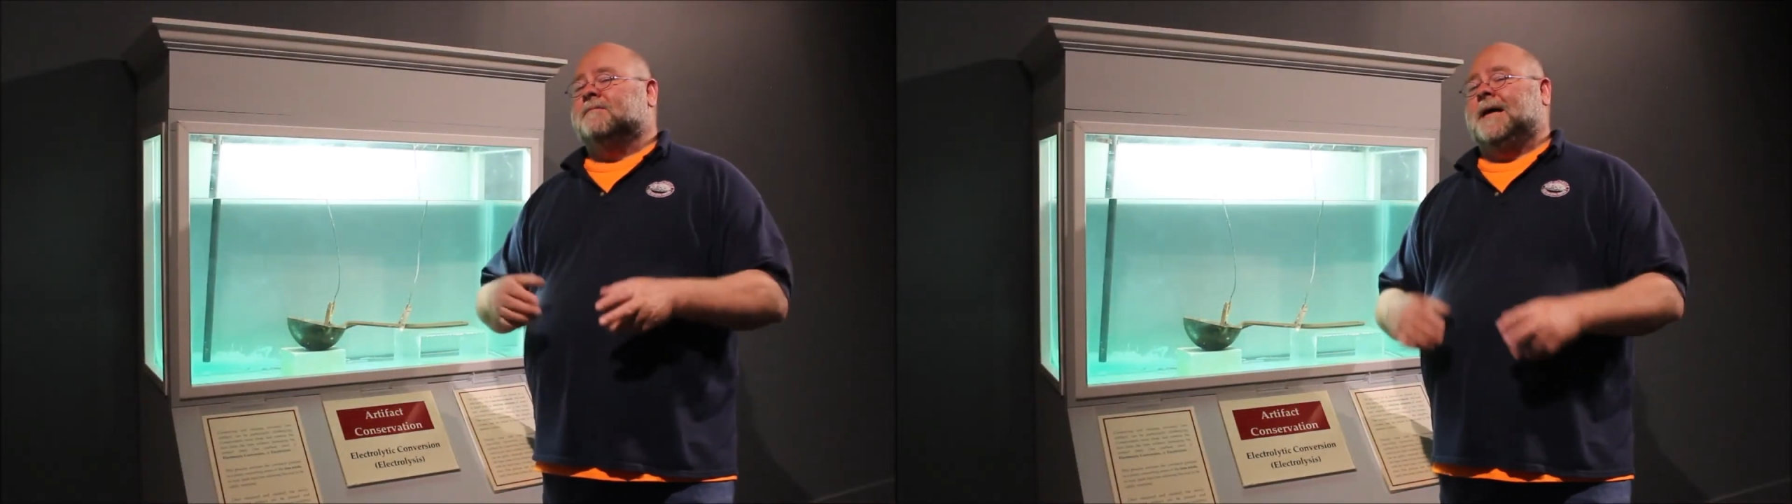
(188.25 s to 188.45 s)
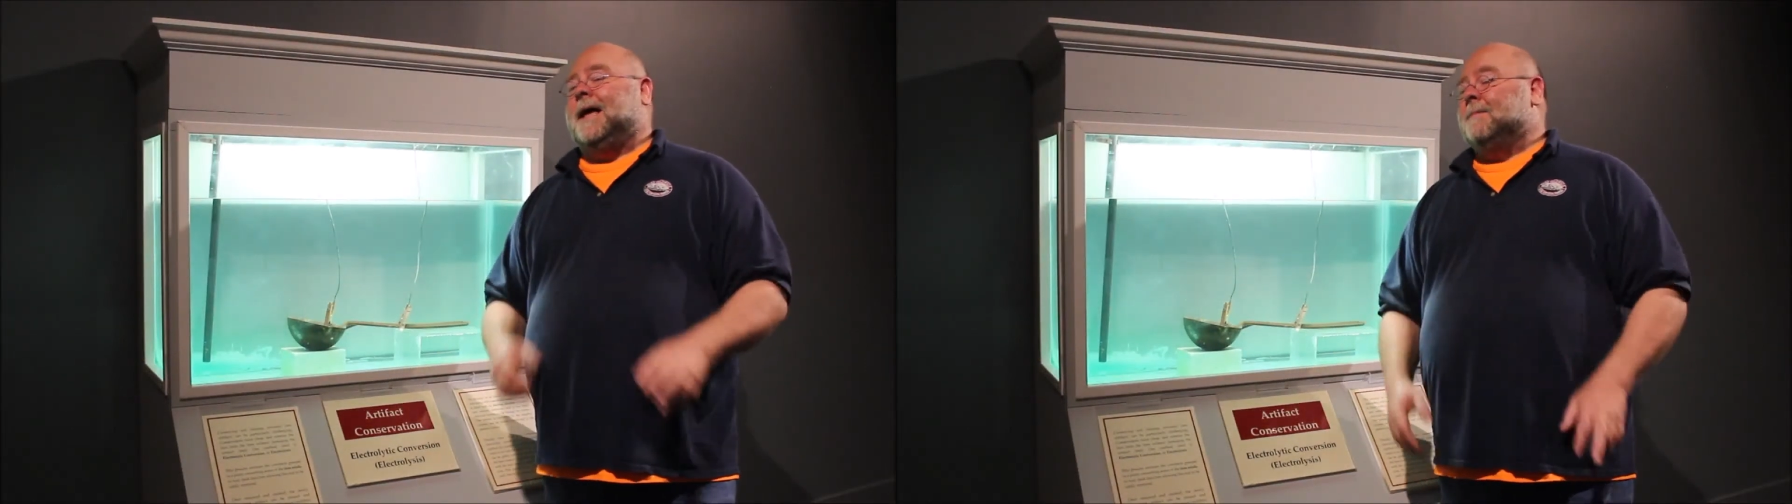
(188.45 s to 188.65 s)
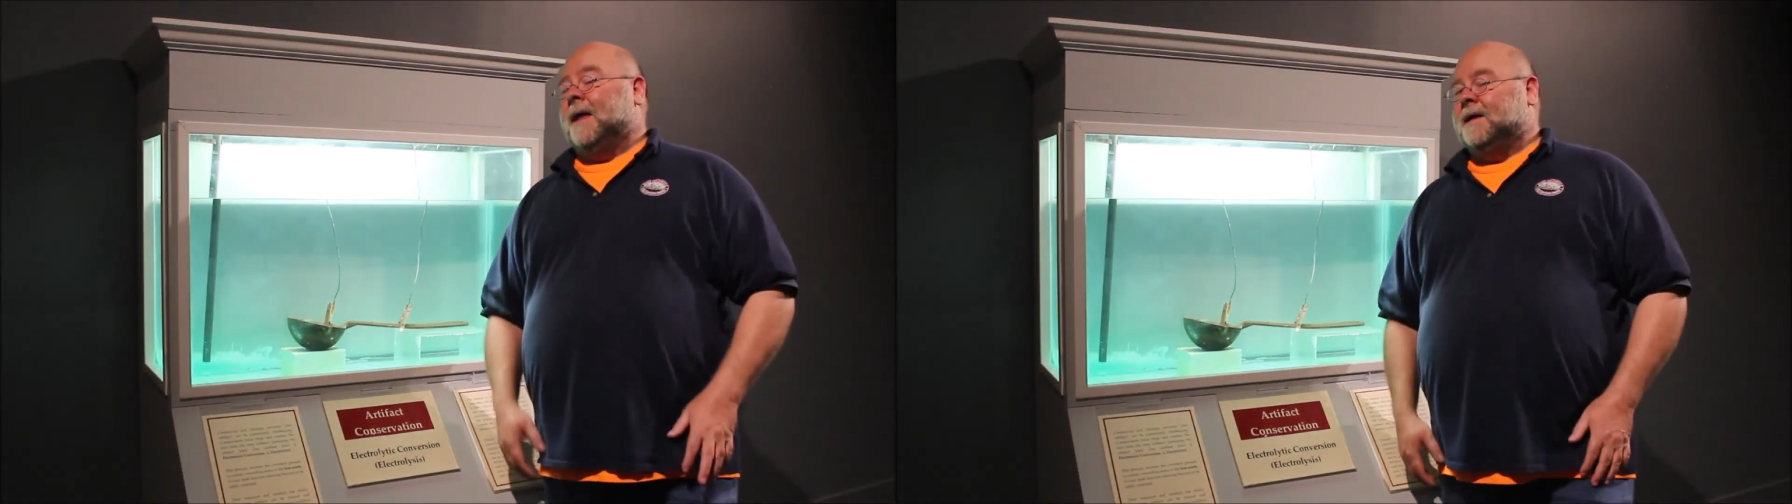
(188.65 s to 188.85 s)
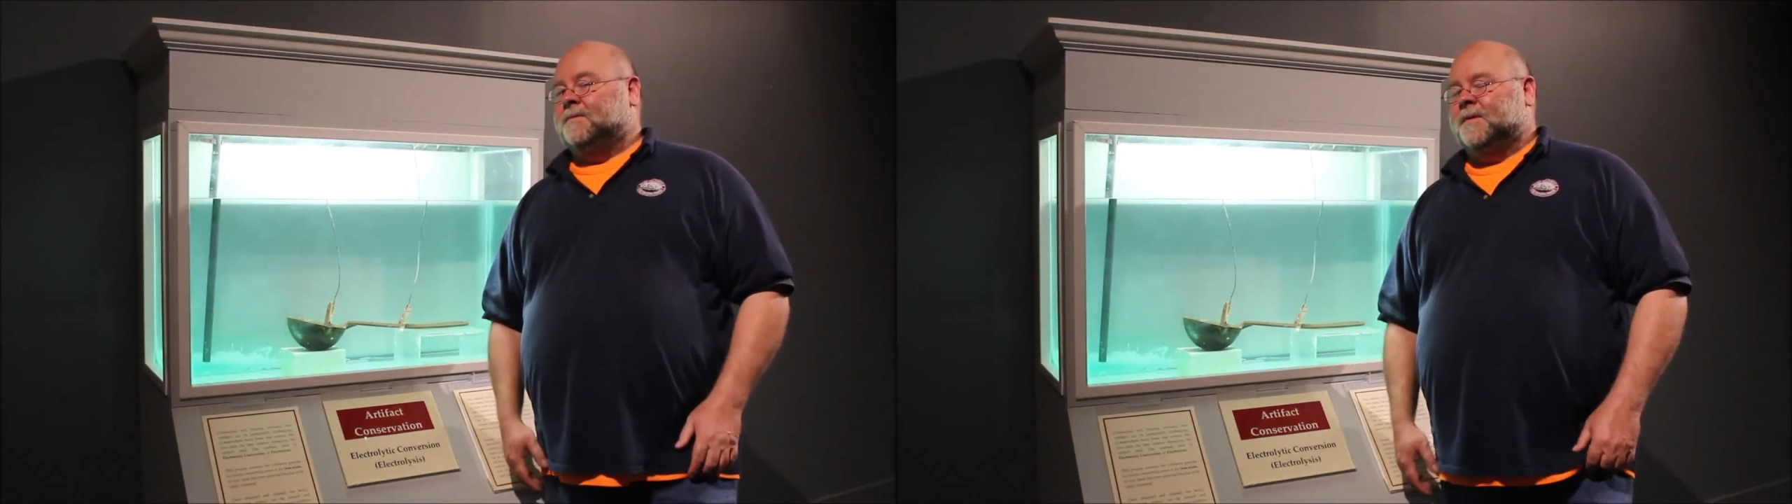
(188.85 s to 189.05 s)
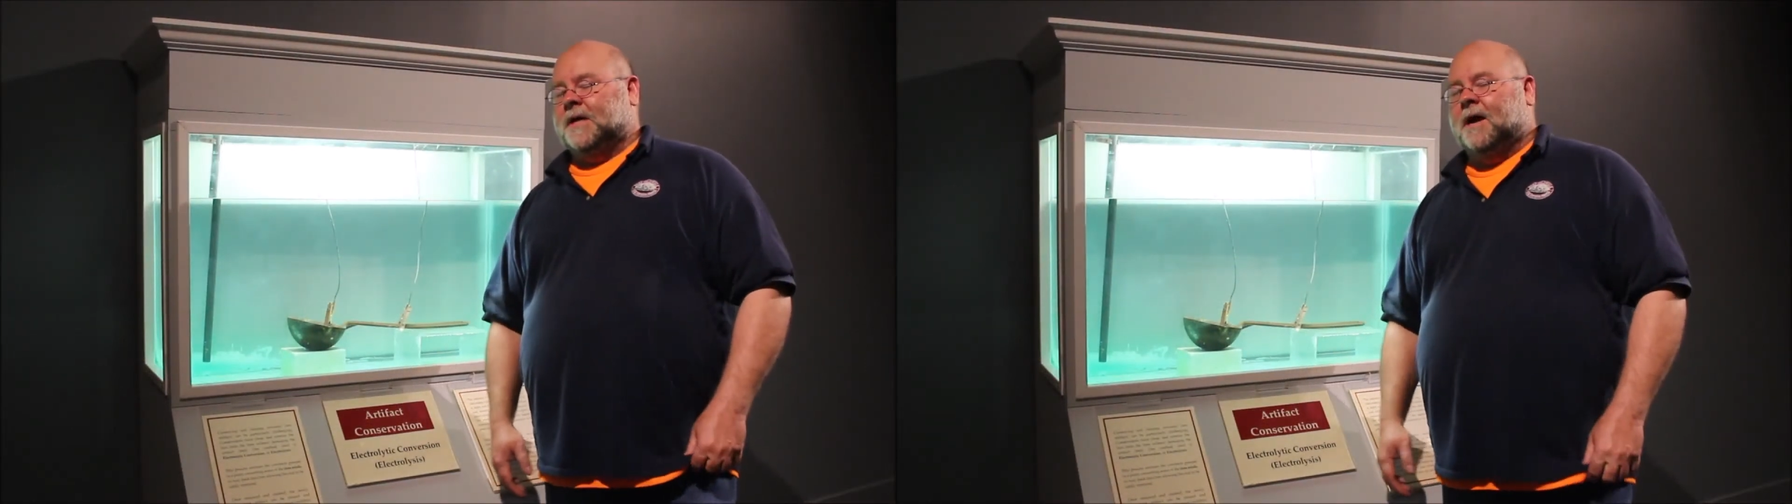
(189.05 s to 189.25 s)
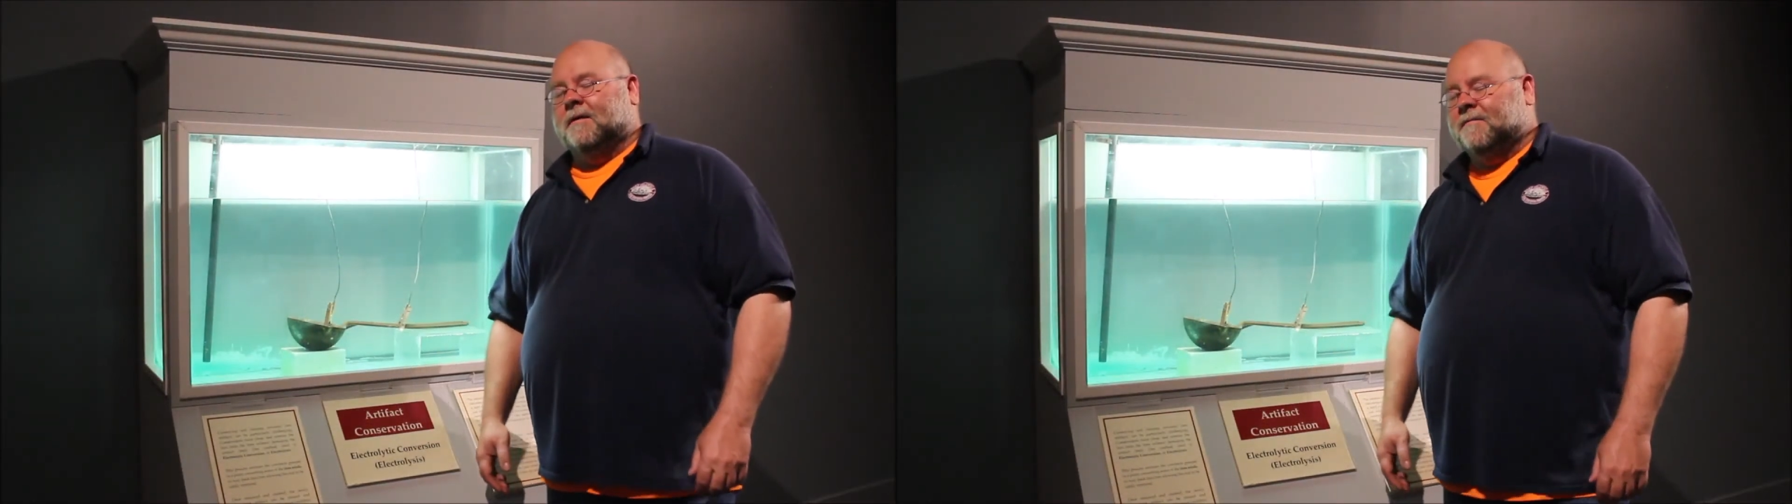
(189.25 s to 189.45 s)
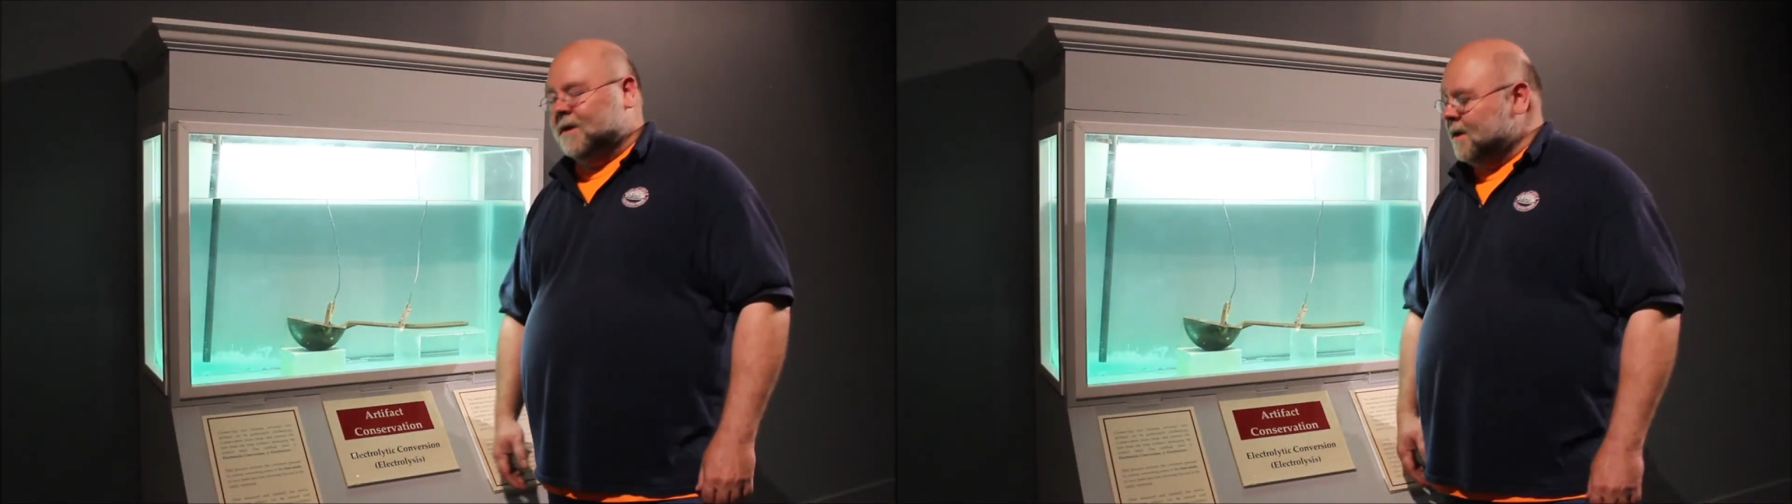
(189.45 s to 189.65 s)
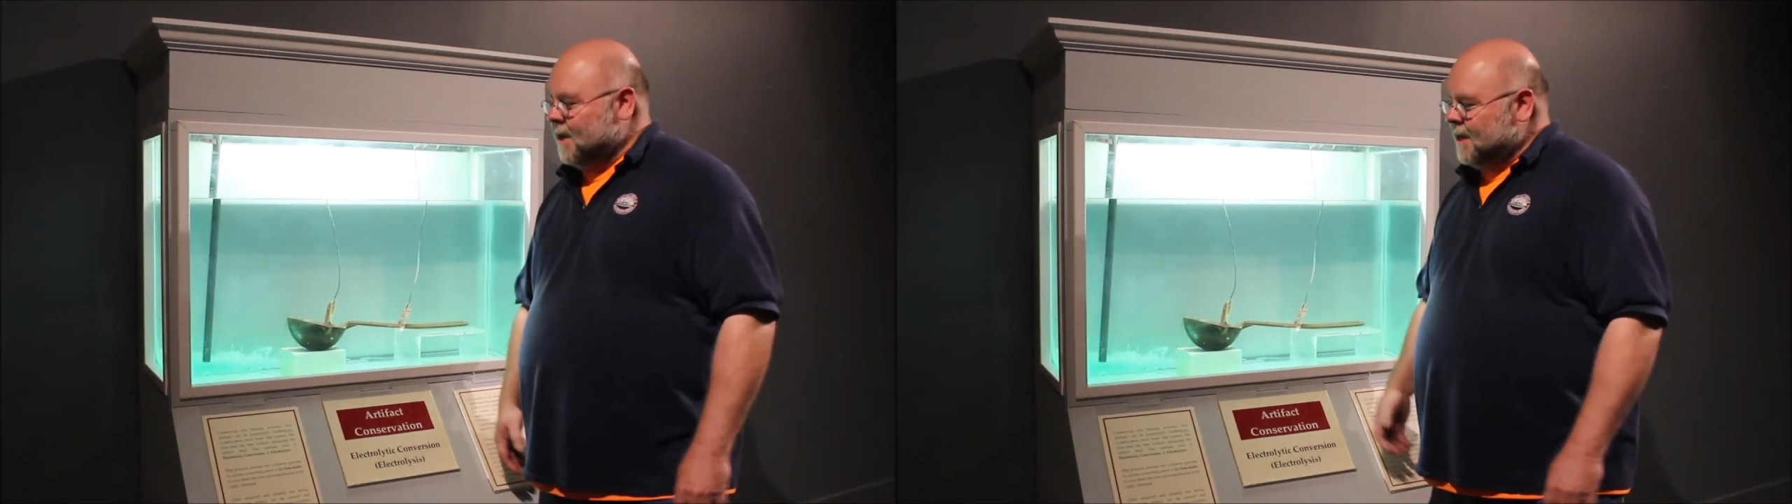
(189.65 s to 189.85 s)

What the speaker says: of time-lapse photography,